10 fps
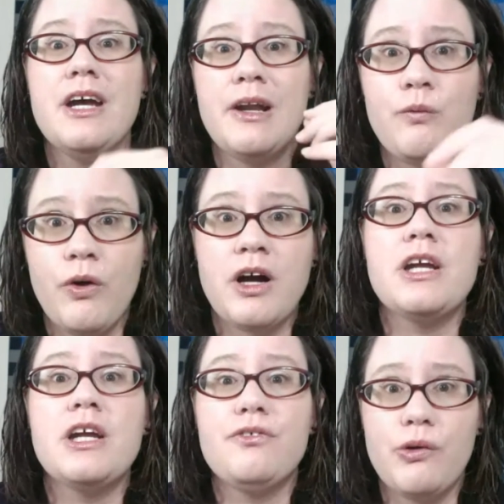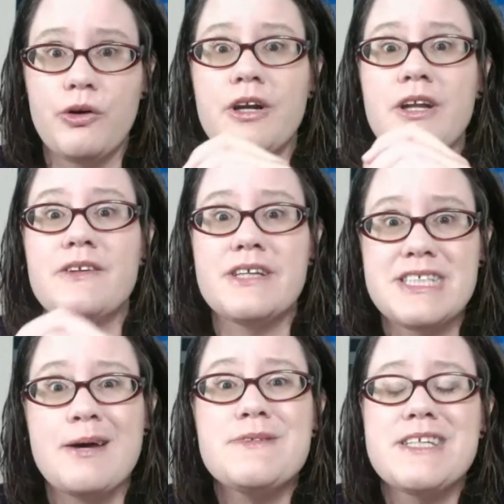and walking forward in the
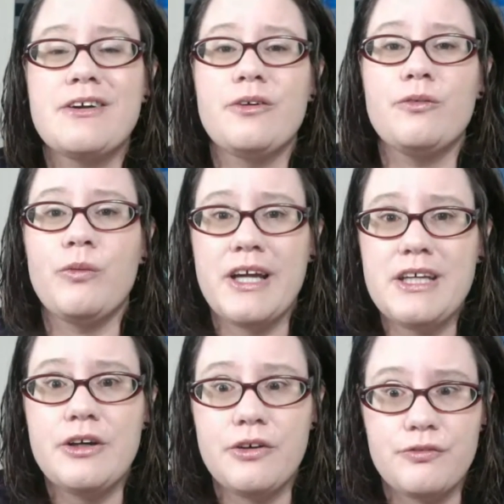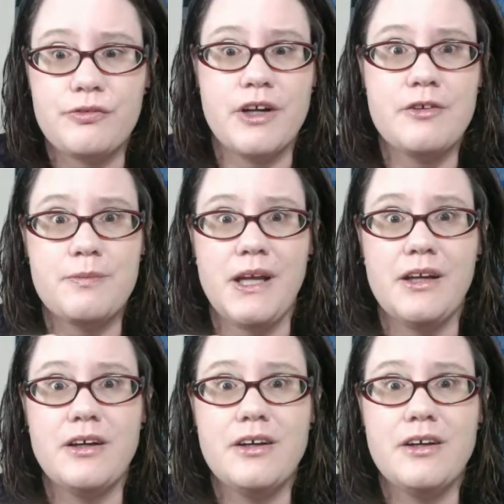steps that are right here in front of me.